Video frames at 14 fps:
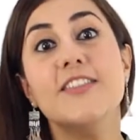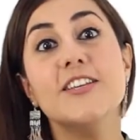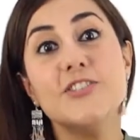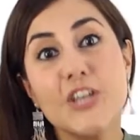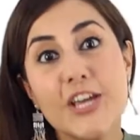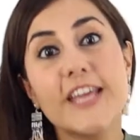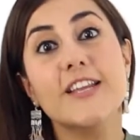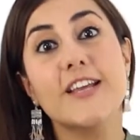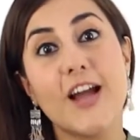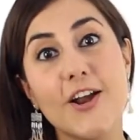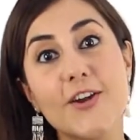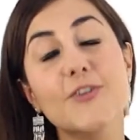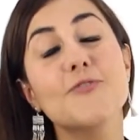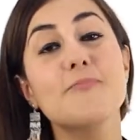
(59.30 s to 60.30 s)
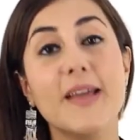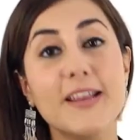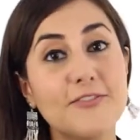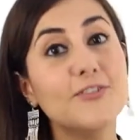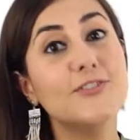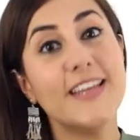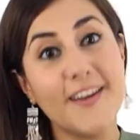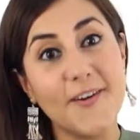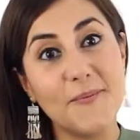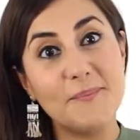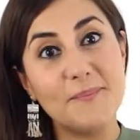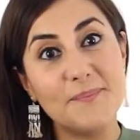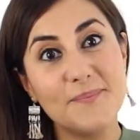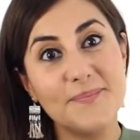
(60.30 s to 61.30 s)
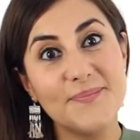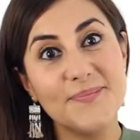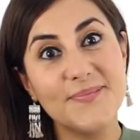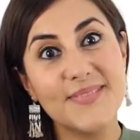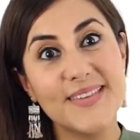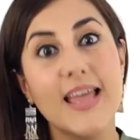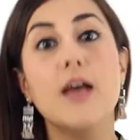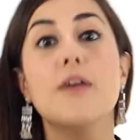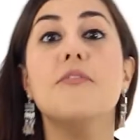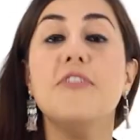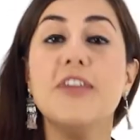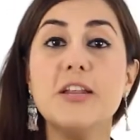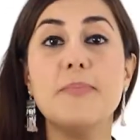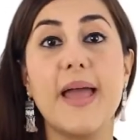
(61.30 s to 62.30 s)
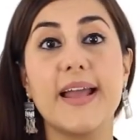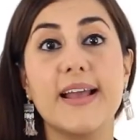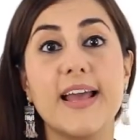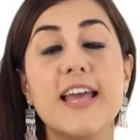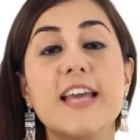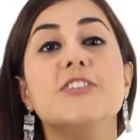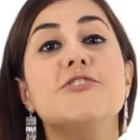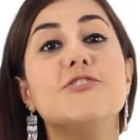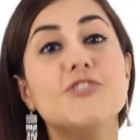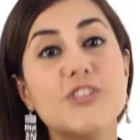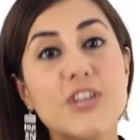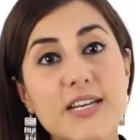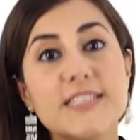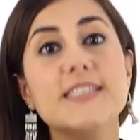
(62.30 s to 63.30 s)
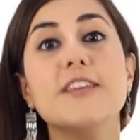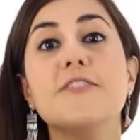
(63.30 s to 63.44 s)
the chicken curry you made for dinner. Feedback is just